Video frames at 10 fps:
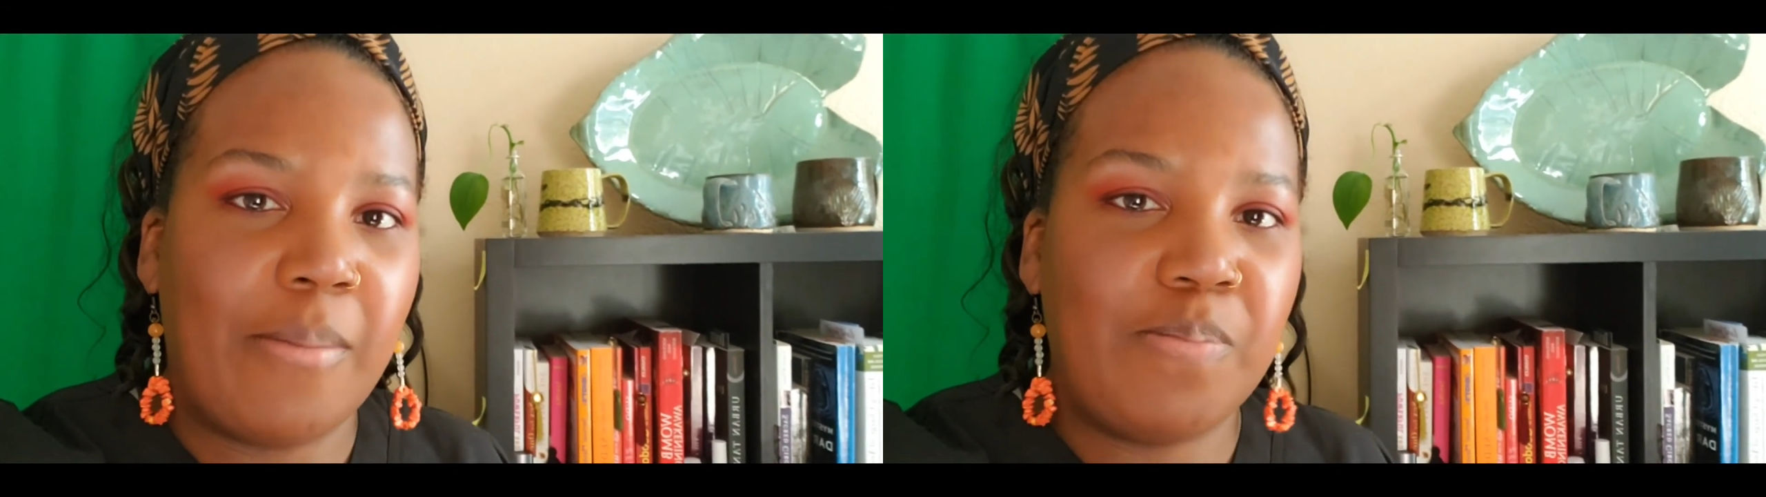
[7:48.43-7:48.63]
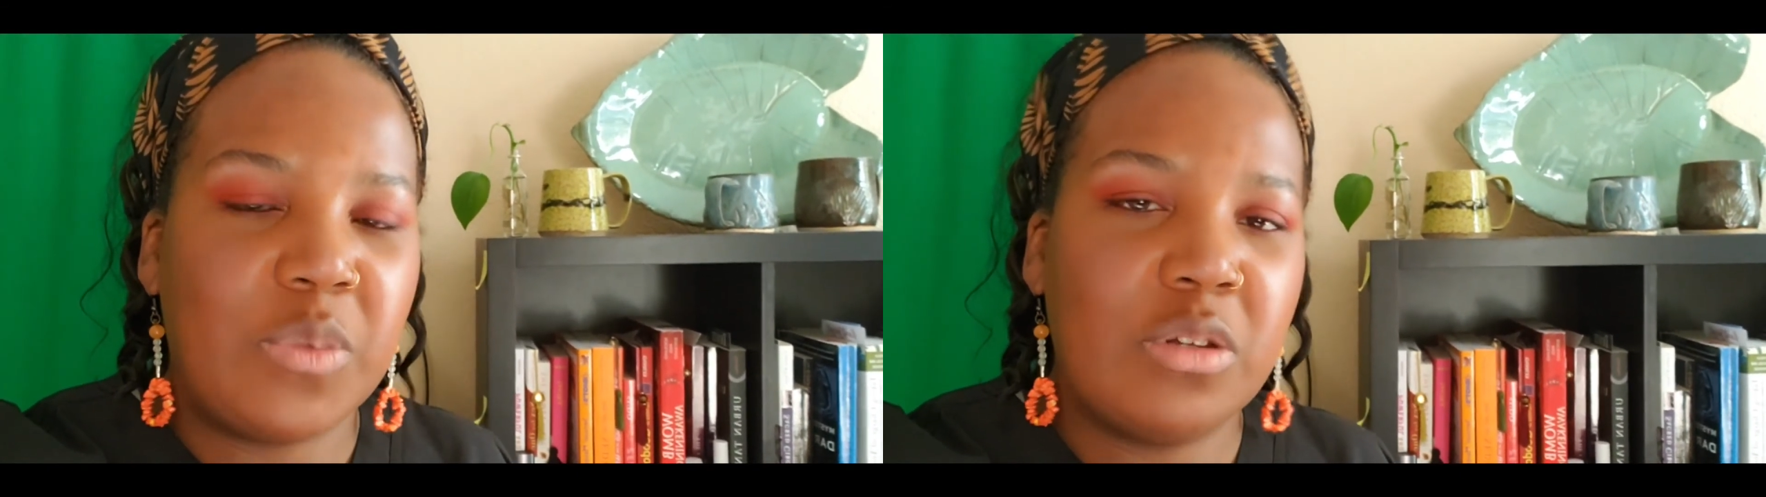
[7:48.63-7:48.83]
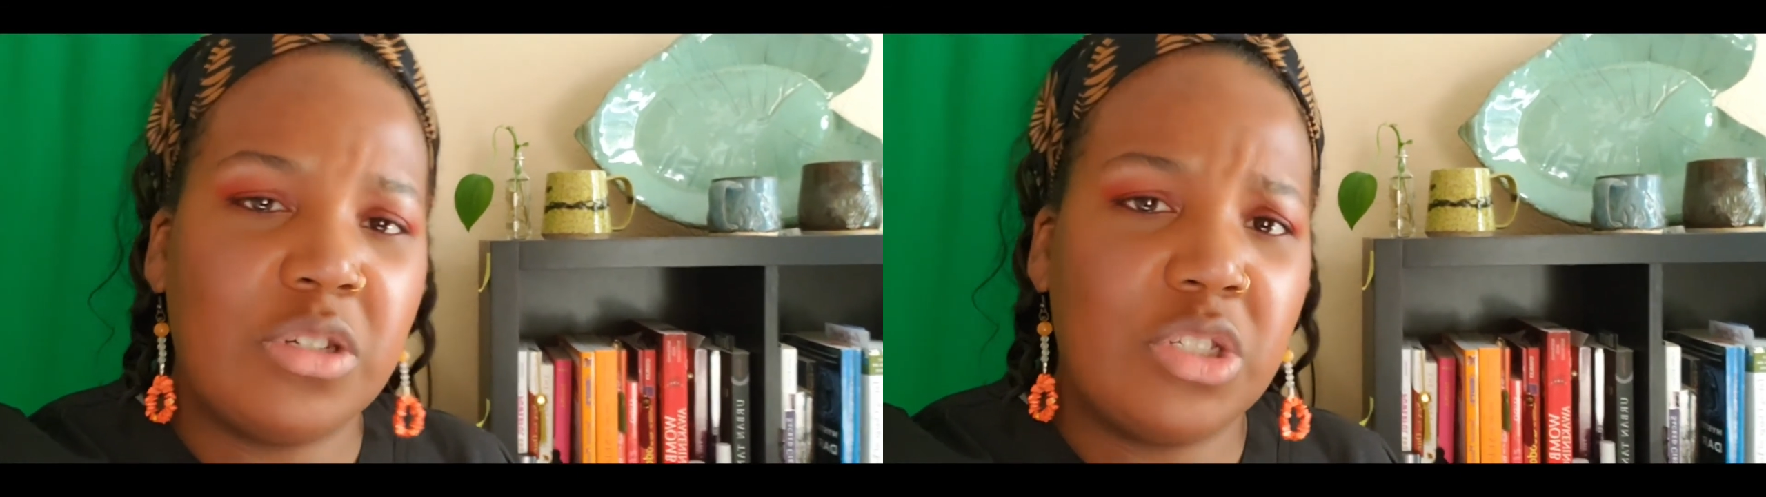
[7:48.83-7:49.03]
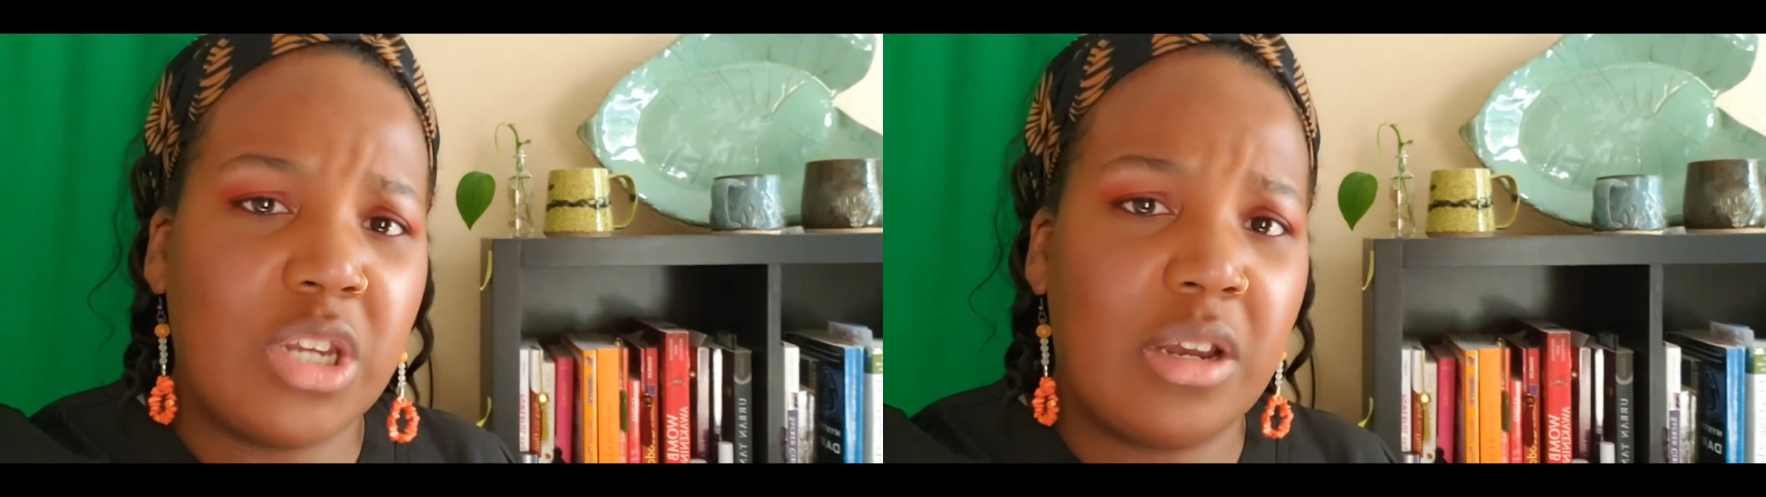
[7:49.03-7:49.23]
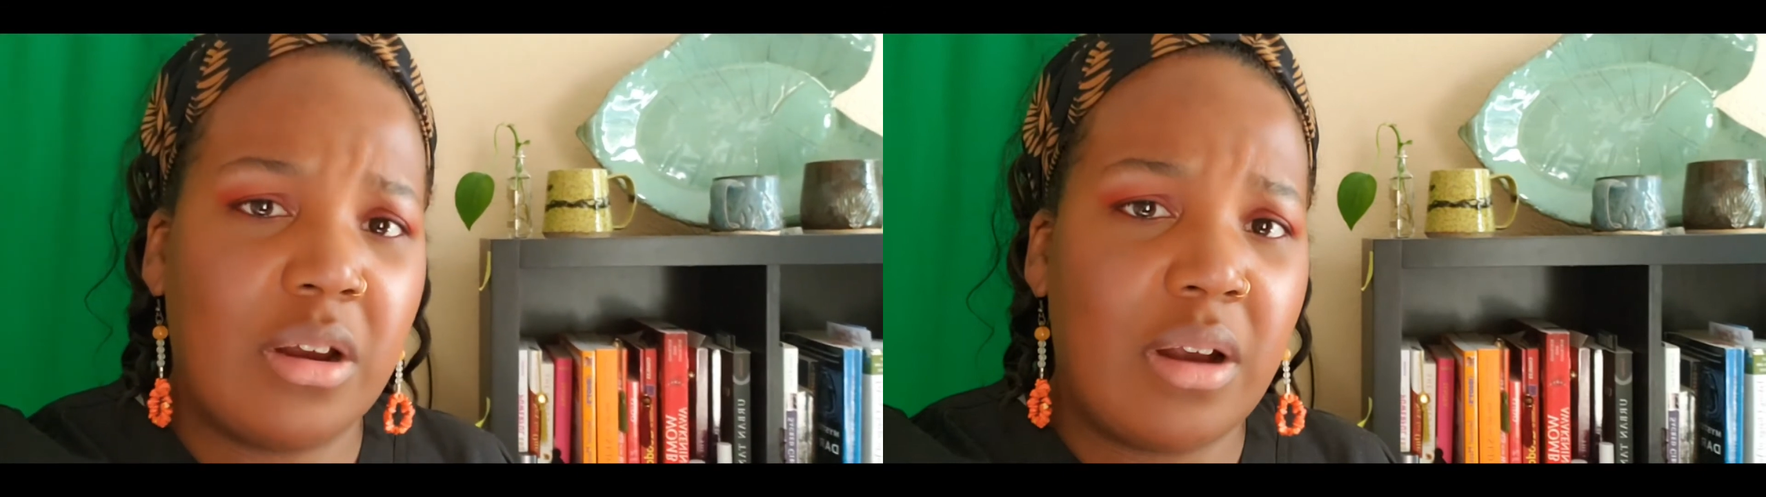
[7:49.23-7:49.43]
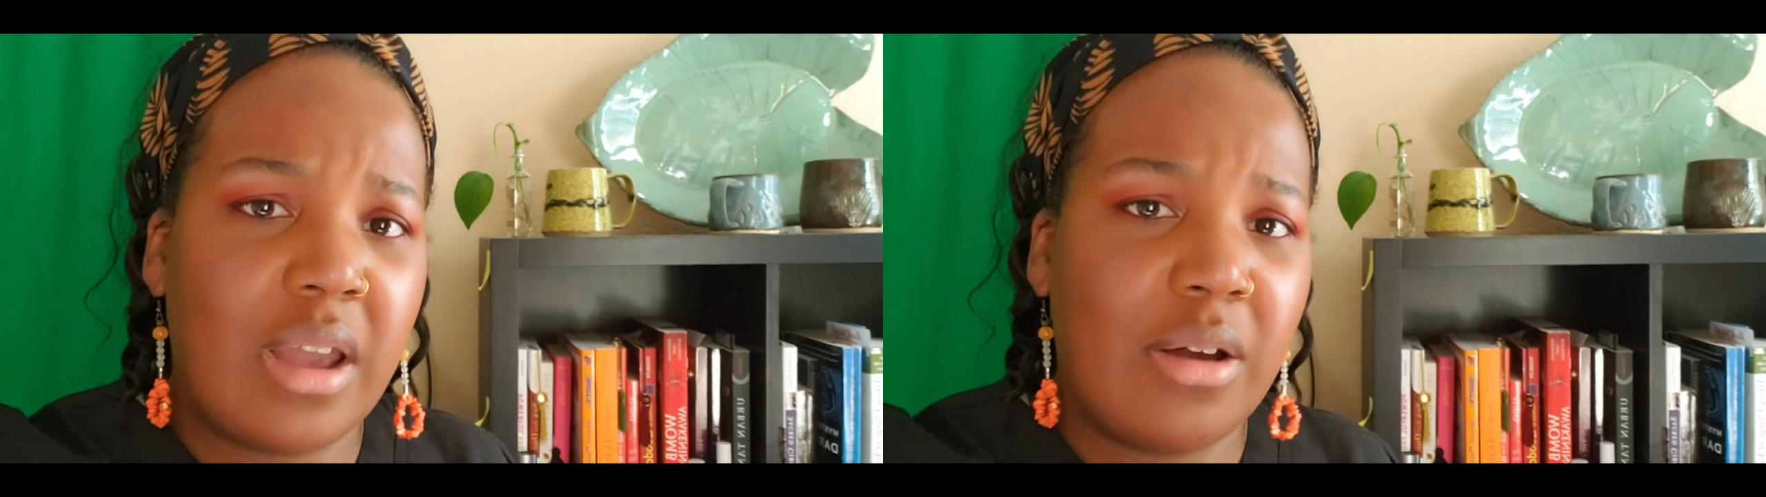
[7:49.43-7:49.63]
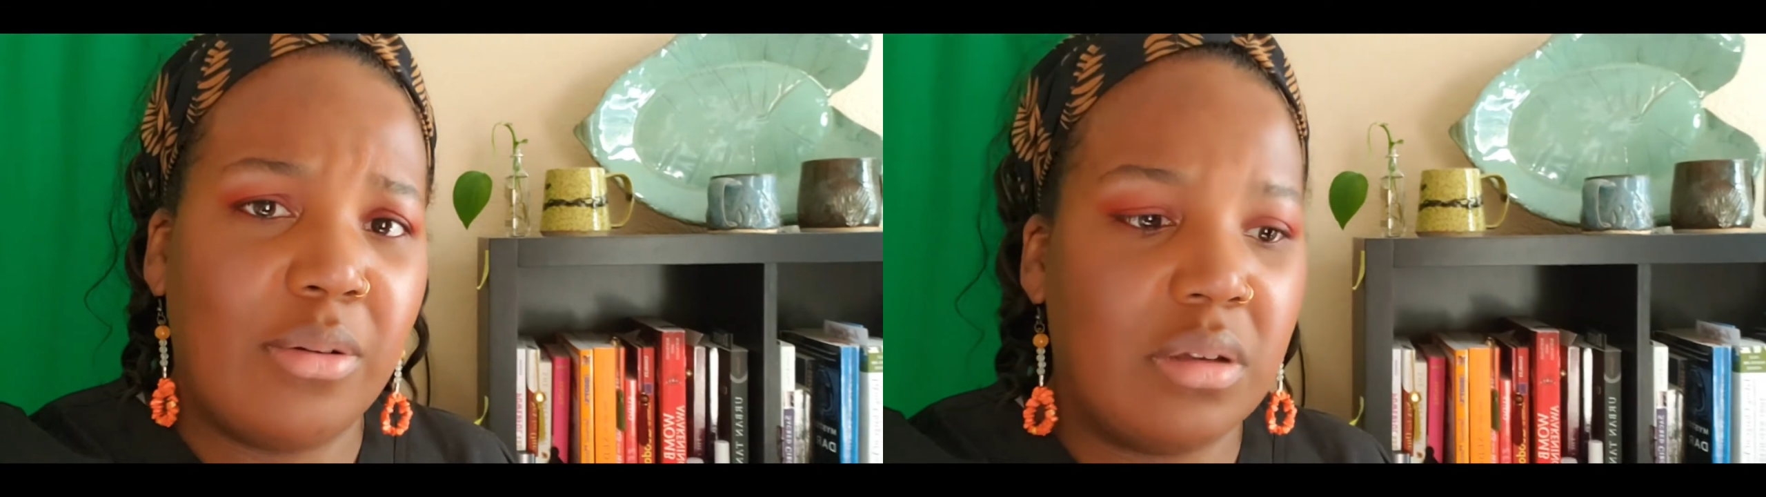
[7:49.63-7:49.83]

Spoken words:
you should check her out.